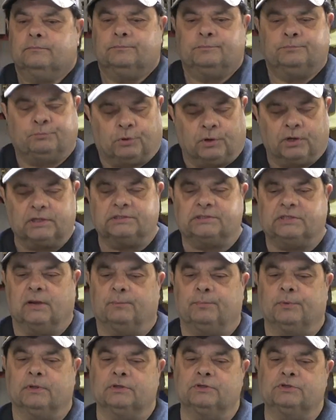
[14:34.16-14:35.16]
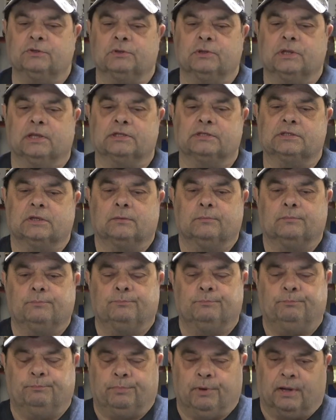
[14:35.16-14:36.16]
Pretty simple to do this,
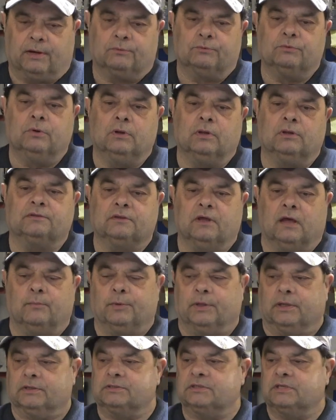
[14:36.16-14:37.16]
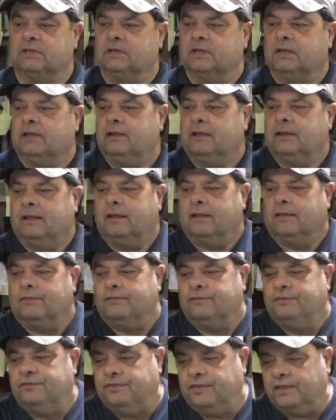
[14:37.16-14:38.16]
but a rule of thumb is
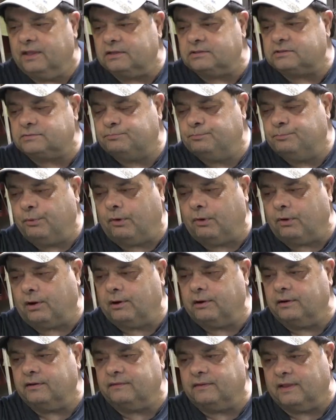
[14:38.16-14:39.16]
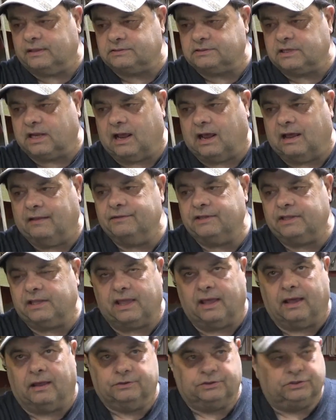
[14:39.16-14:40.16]
this board that's on the
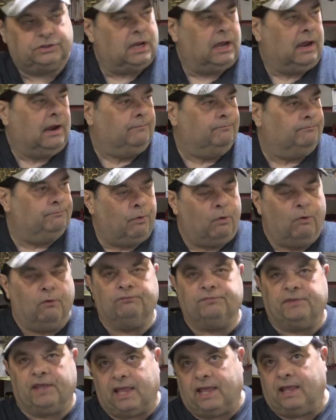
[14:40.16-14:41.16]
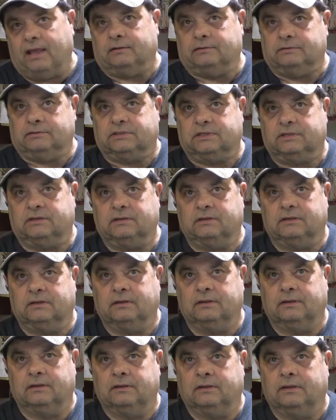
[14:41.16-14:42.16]
edge on both ends
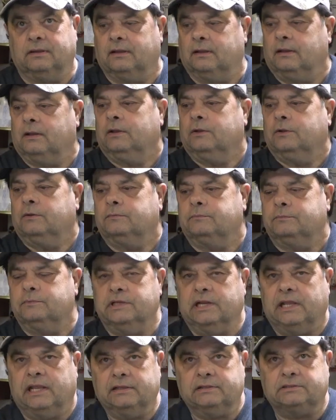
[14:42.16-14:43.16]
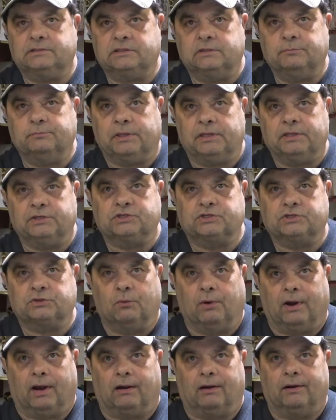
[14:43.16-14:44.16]
needs to be
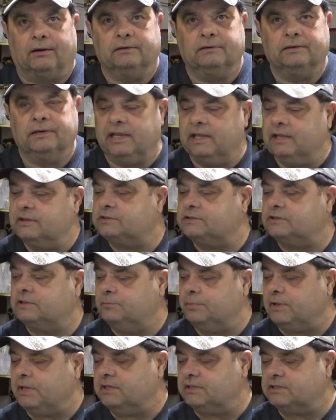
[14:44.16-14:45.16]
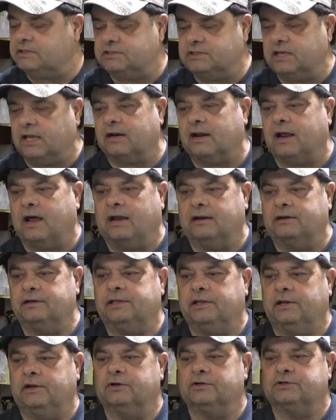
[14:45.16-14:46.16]
square, needs to be set on
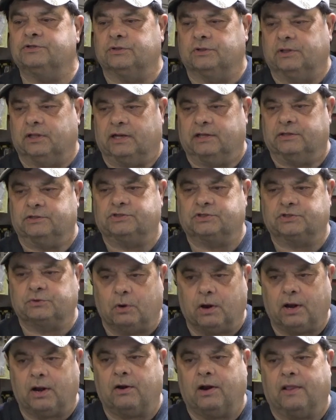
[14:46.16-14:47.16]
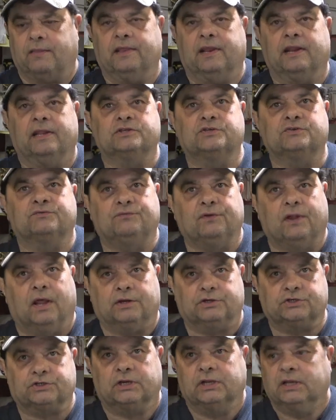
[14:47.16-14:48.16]
here so that it's square and then it's
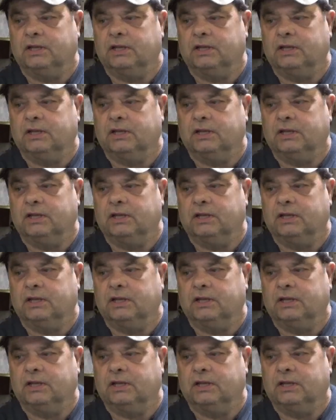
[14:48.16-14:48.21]
flush.